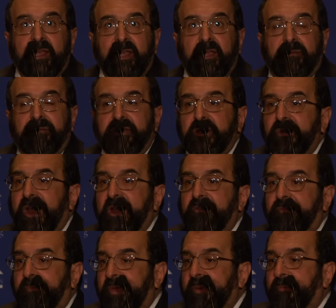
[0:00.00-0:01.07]
if you
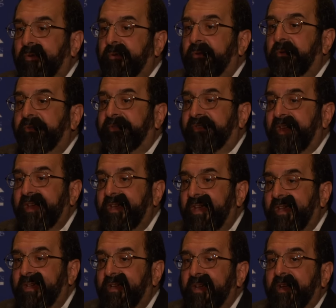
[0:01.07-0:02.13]
have people who are
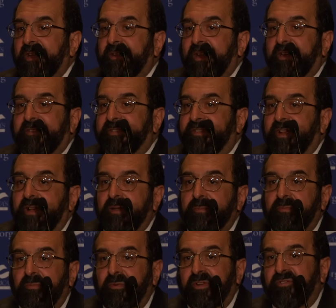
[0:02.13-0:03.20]
saying that
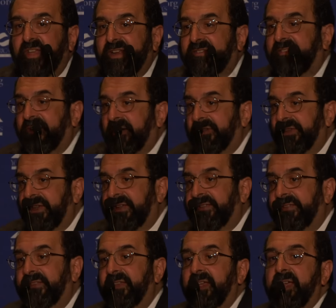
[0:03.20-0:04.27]
Islam rejects all
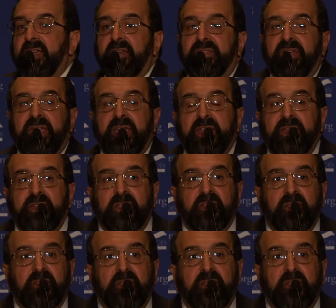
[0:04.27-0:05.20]
this, then